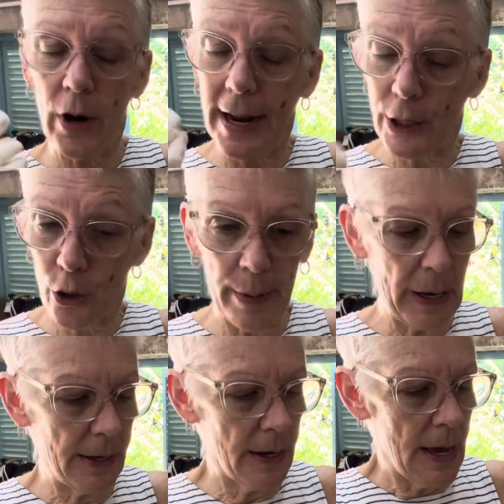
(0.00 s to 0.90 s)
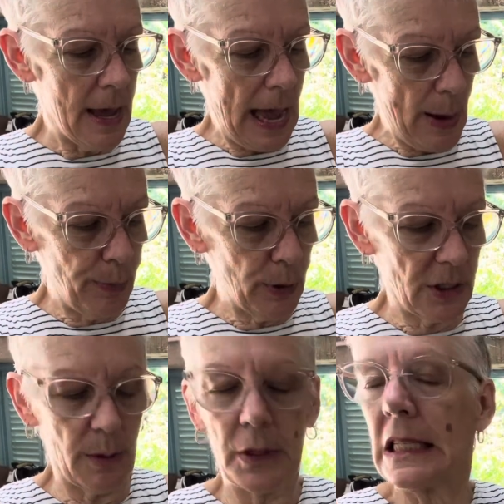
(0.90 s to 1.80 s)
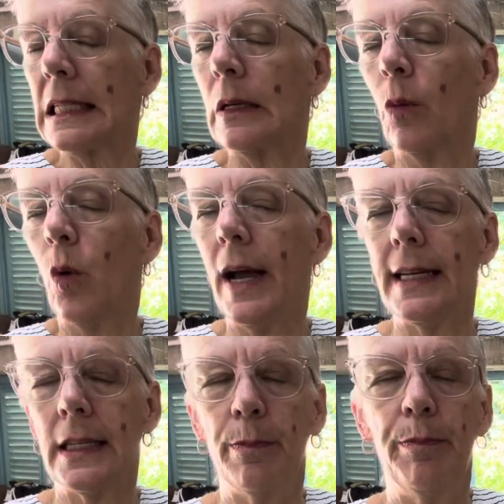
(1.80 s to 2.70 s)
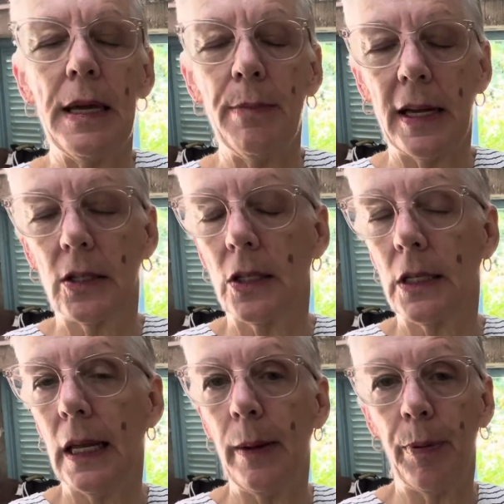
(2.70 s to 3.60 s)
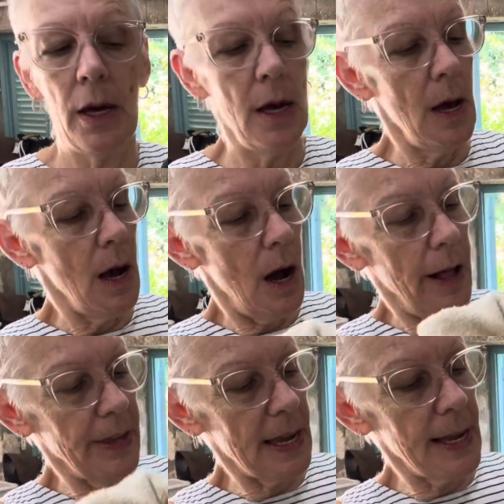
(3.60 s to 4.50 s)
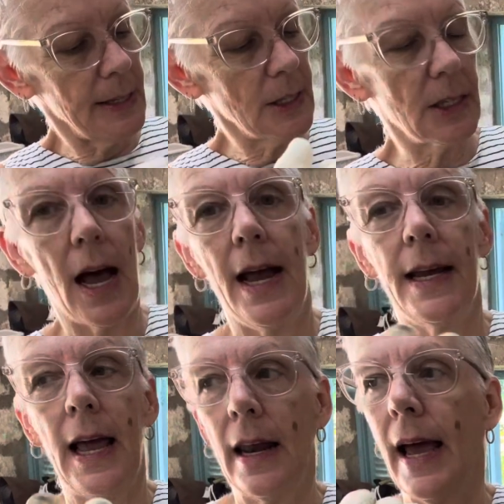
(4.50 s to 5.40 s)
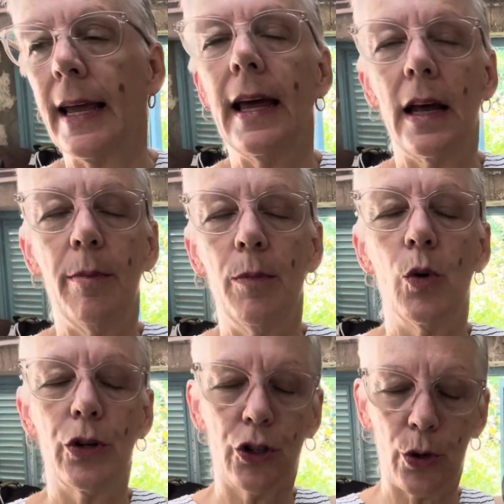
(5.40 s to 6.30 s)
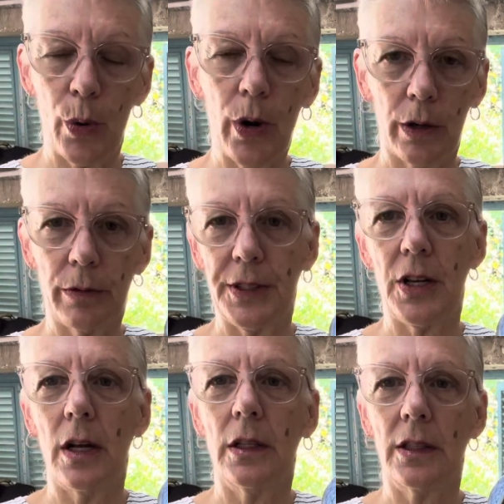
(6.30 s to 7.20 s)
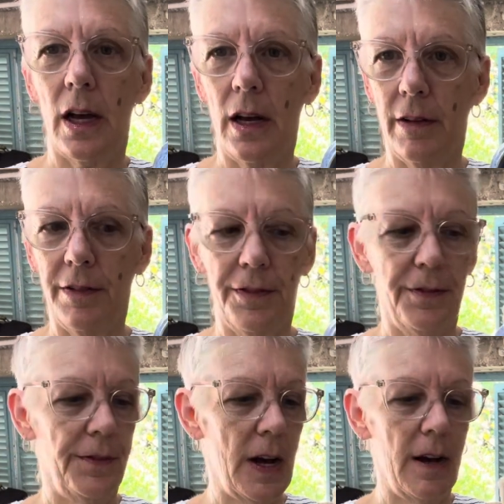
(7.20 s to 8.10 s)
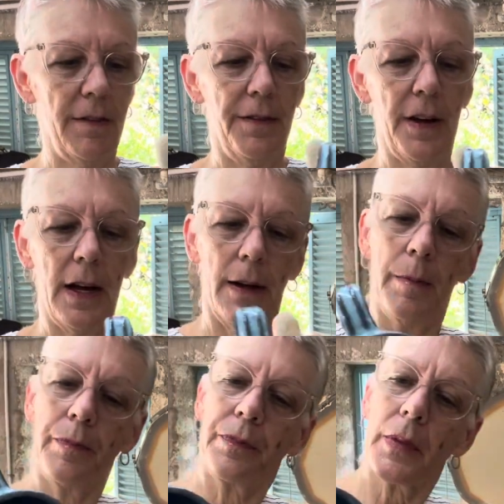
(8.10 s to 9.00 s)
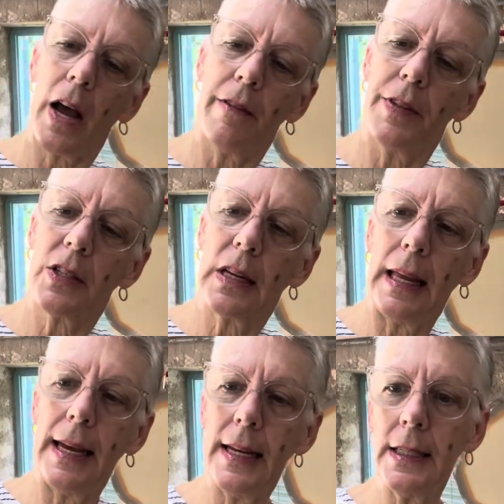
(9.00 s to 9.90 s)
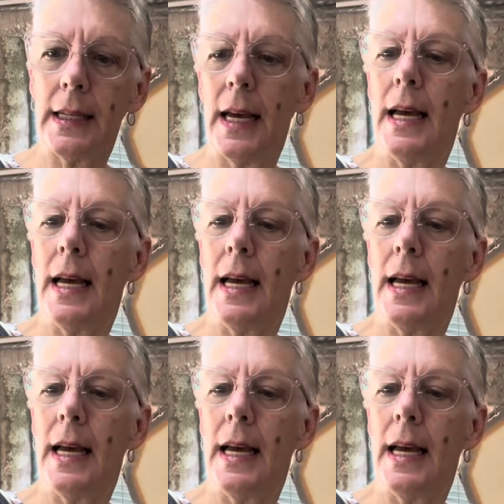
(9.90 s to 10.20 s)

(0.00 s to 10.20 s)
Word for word: I trim it. I put some white B-mix slip on the inside and I get a more truer result of, of, um, of this glaze.